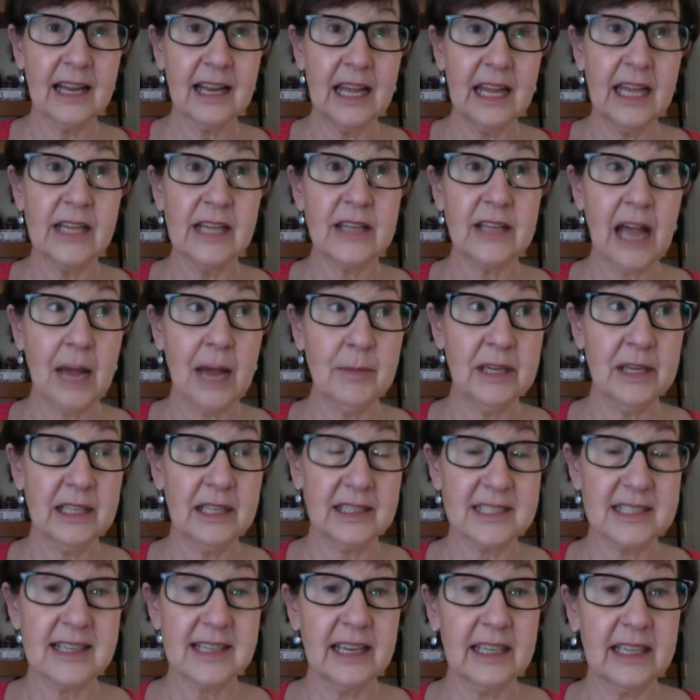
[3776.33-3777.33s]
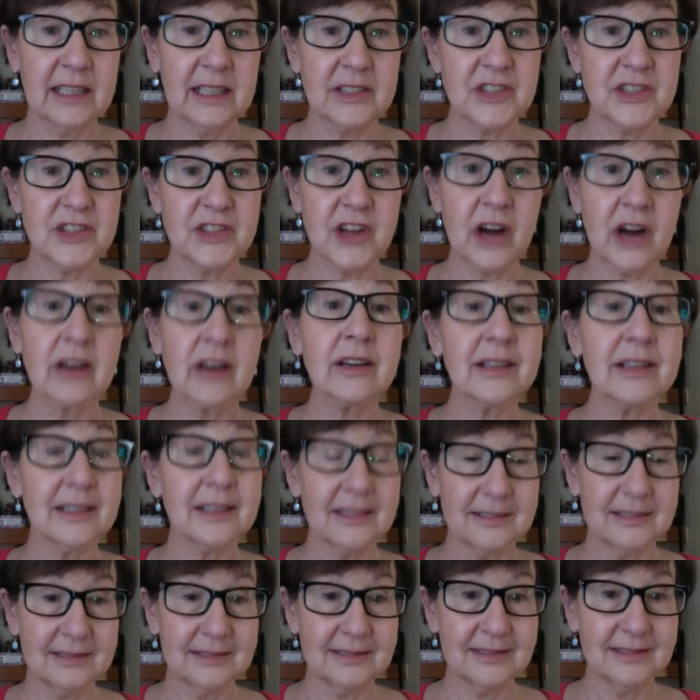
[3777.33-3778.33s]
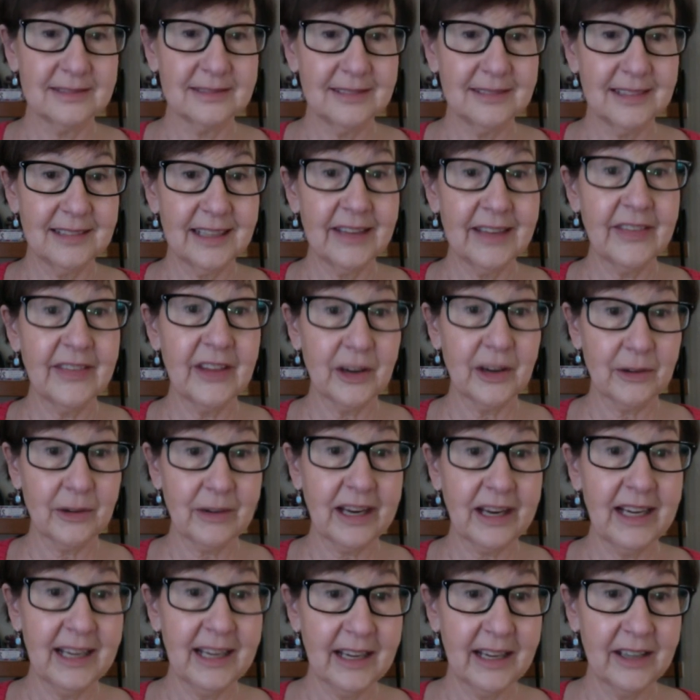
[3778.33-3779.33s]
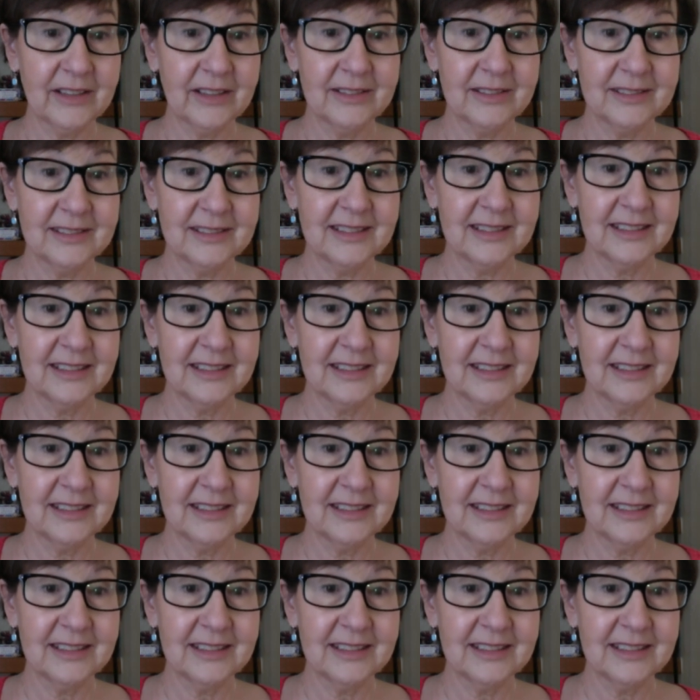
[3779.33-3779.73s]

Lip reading: it's like it's dark in there right now.